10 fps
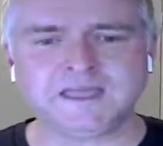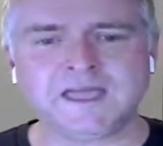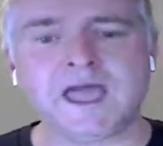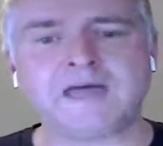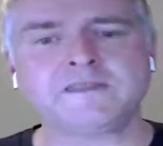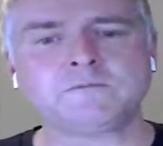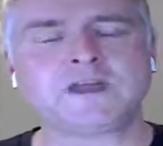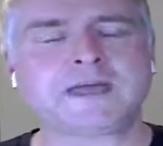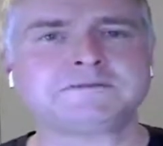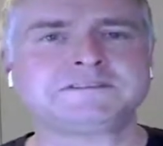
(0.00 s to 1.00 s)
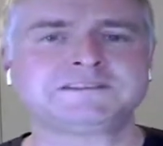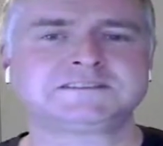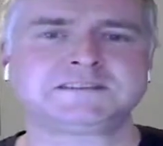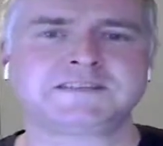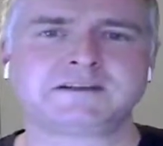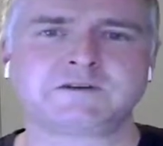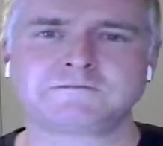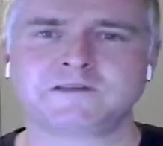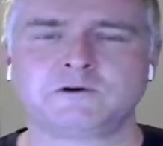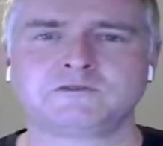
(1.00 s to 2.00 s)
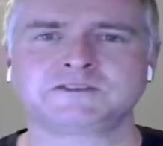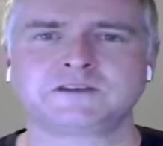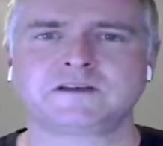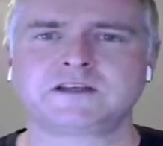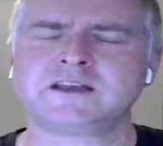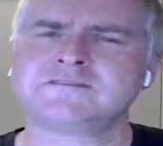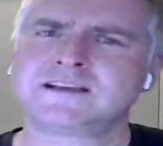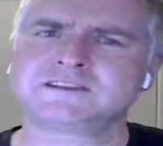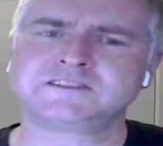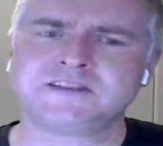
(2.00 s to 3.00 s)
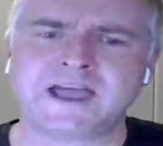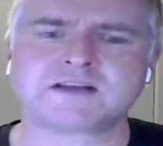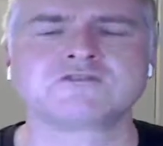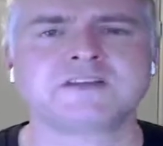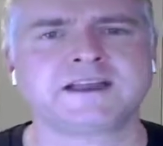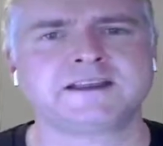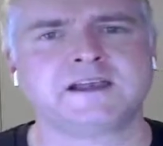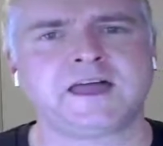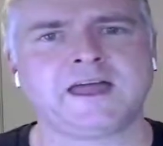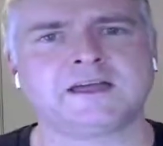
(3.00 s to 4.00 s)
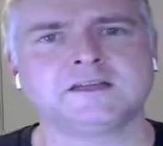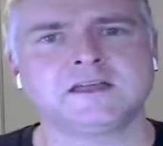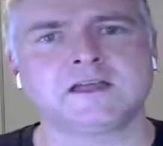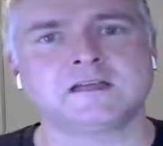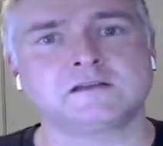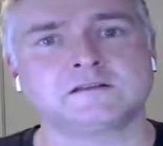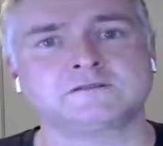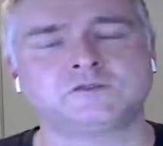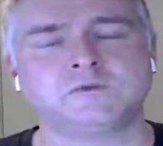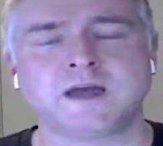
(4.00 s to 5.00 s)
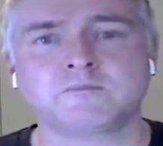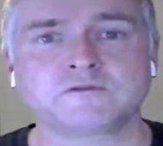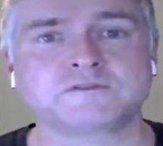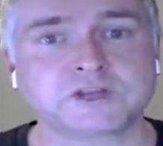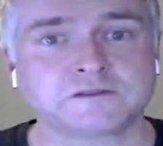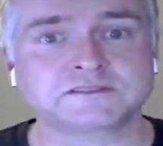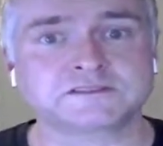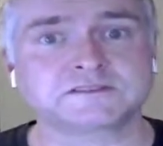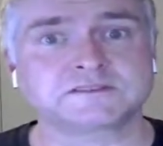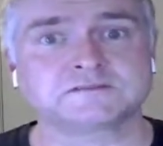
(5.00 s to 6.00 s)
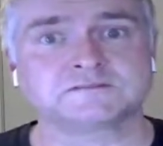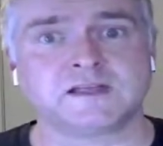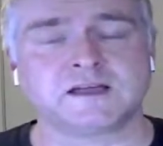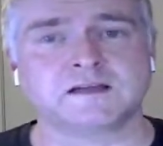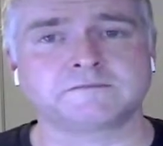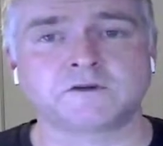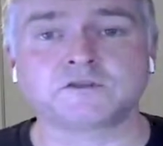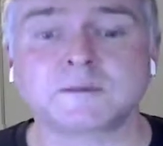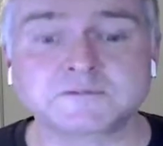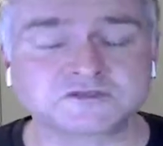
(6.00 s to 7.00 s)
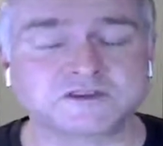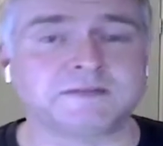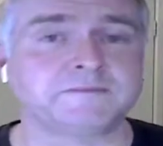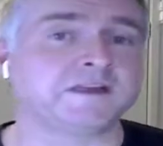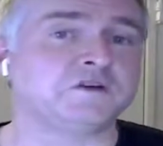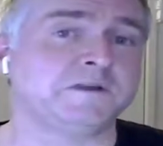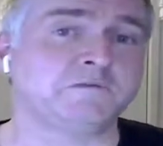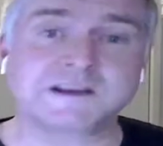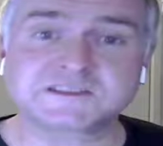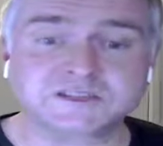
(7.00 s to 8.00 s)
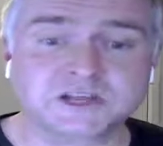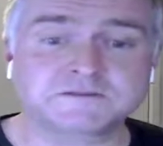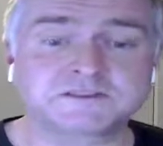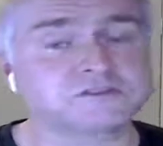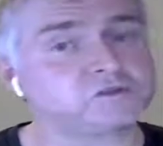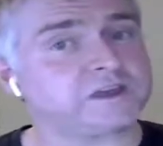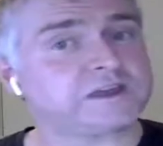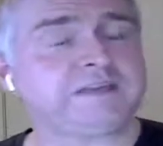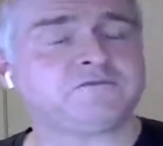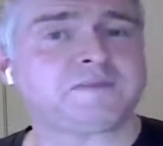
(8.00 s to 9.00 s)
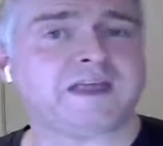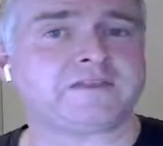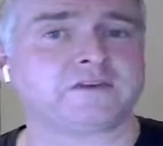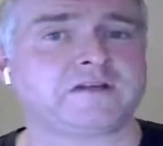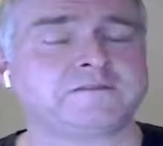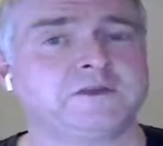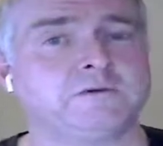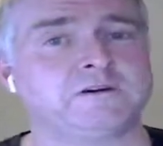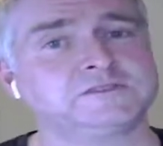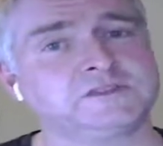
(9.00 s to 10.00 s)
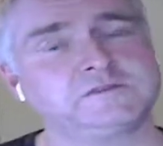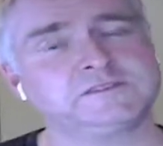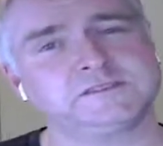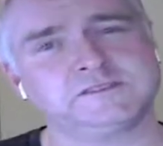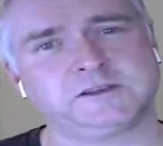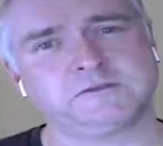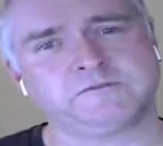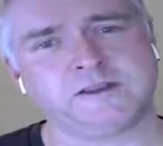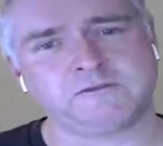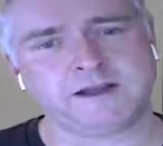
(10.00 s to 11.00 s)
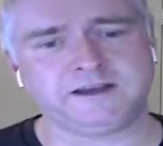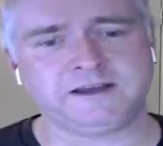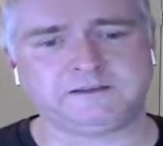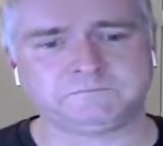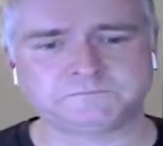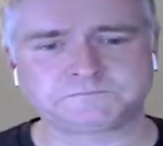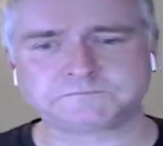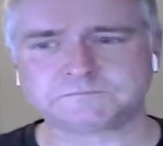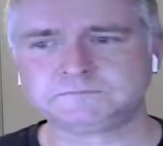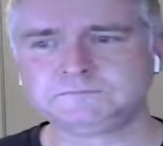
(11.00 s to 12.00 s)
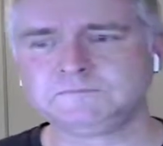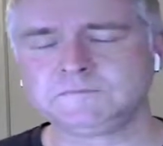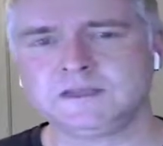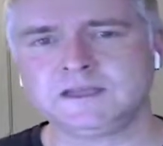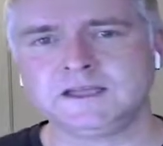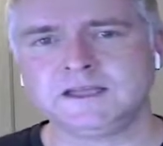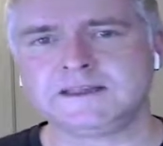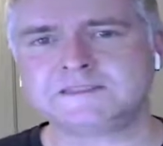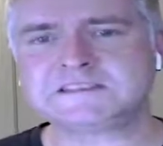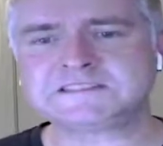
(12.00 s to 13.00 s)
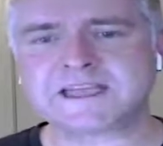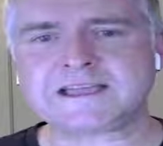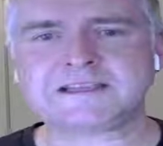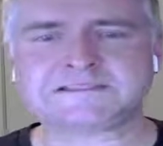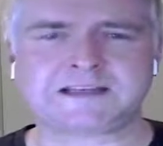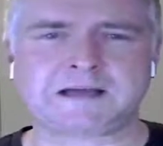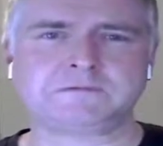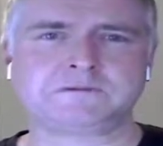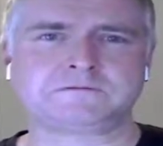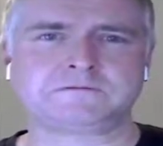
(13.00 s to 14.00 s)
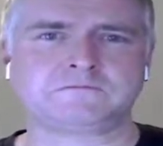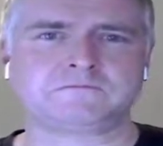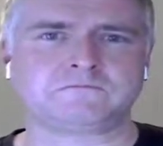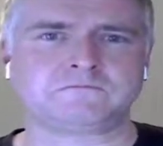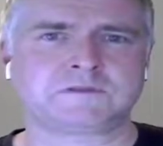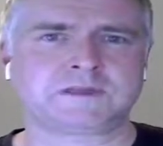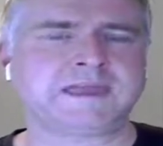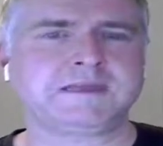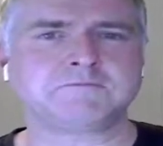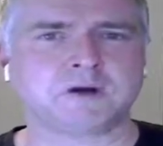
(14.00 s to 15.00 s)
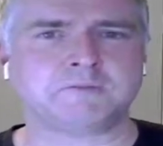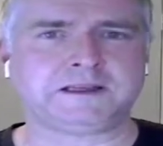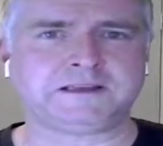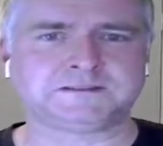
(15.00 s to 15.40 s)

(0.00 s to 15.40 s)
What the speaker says: And then what happens is that GraphQL server kind of acts as an aggregating layer to a number of services further upstream. They could be REST services, or they could even be other GraphQL services that are federated in. Now, this stack has a couple of key properties.